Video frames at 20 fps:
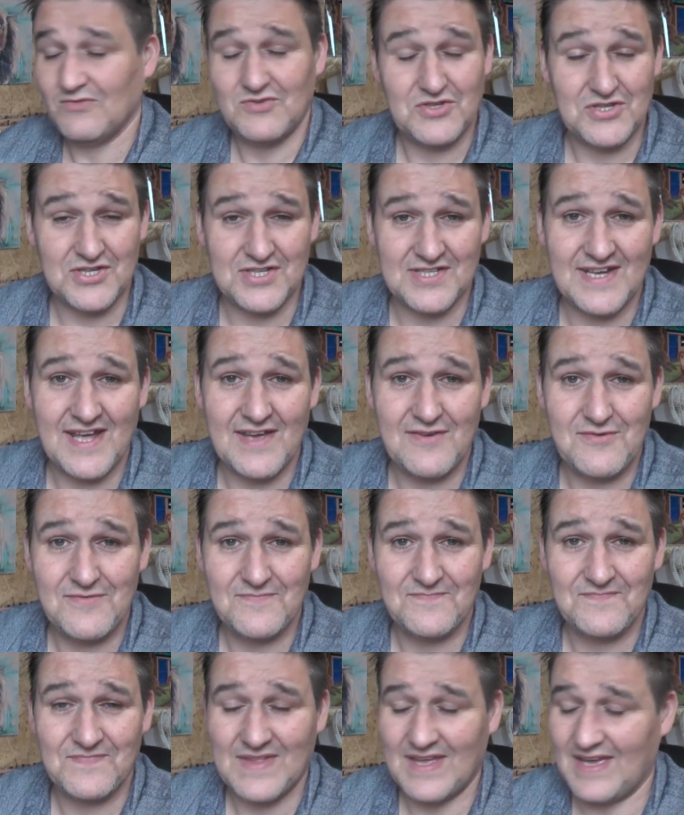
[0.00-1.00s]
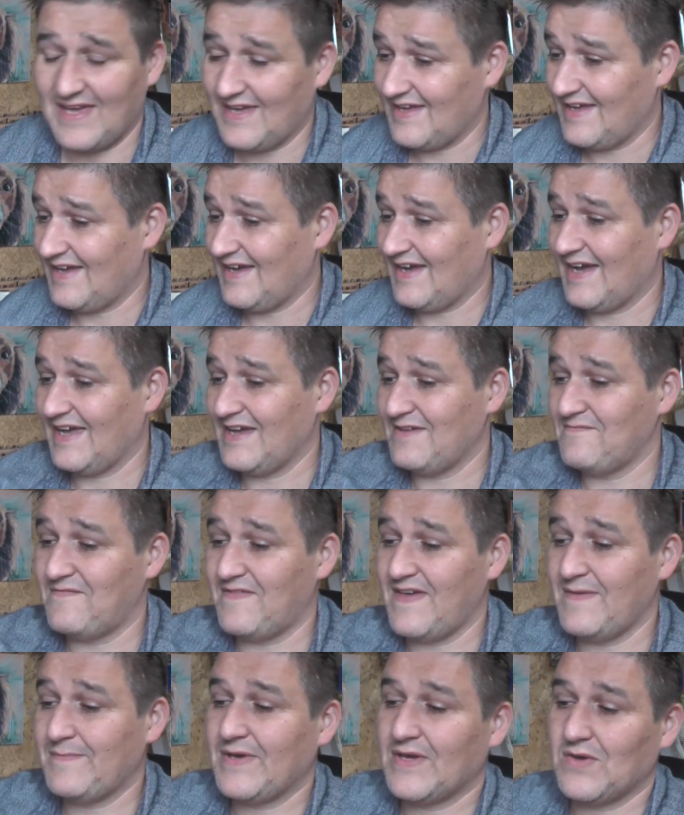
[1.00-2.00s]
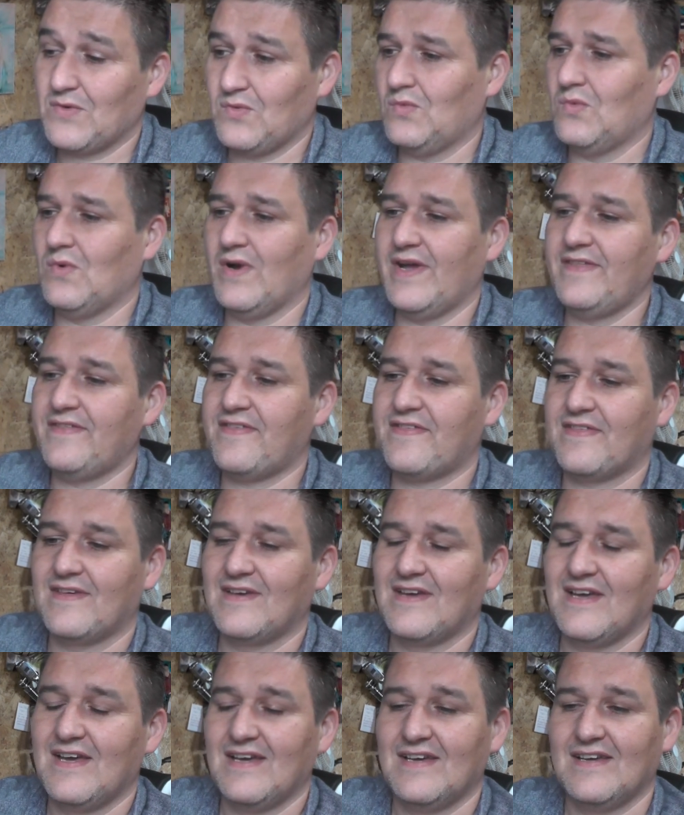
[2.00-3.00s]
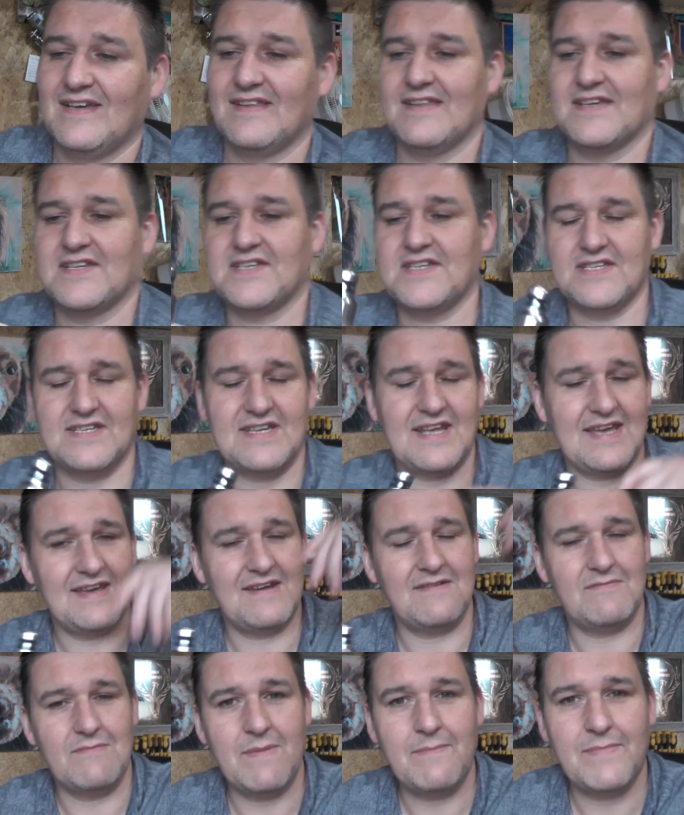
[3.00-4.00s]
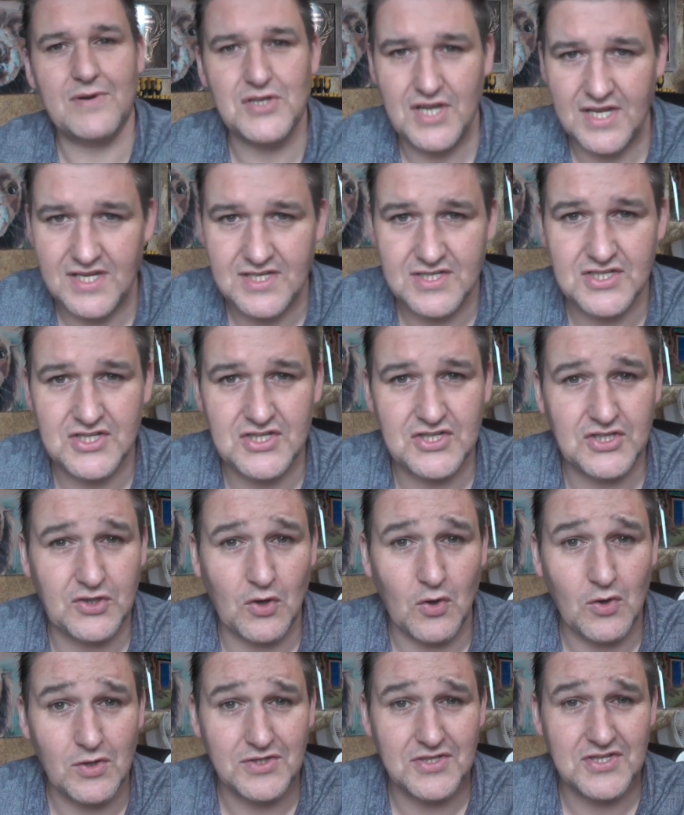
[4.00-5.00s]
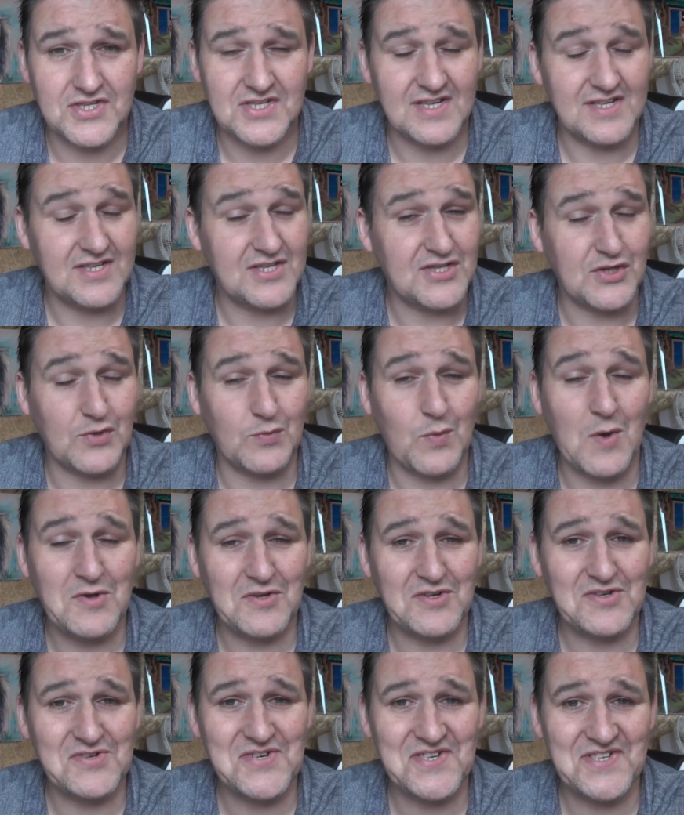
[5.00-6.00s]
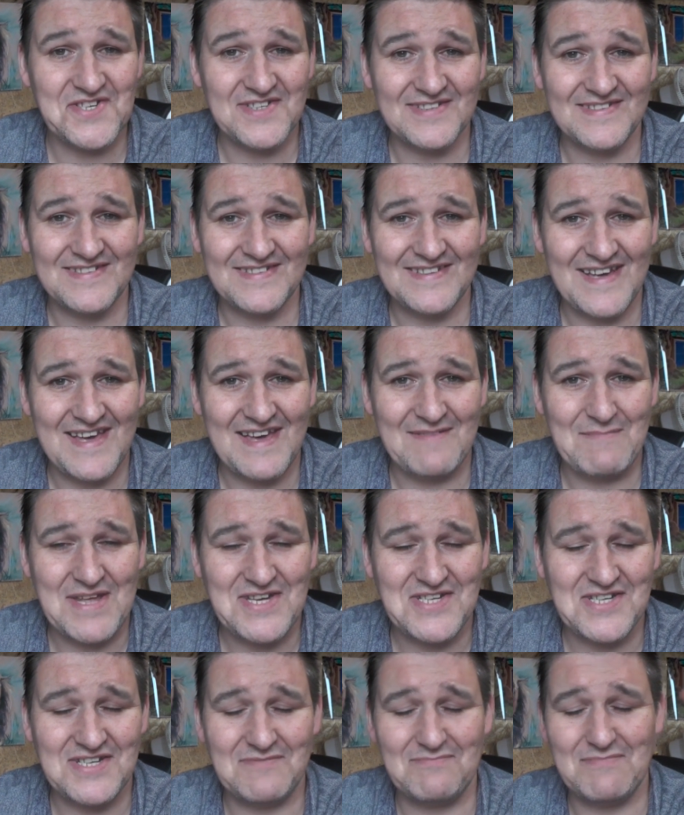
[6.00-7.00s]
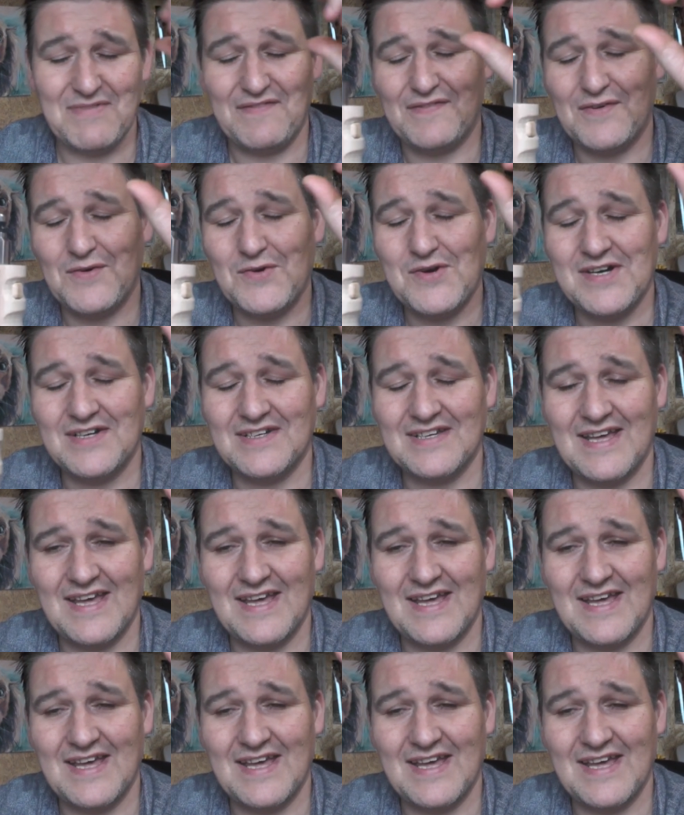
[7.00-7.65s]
Just now, I am vaping with, this is, remember, Scott's Squonkers. I mentioned him before.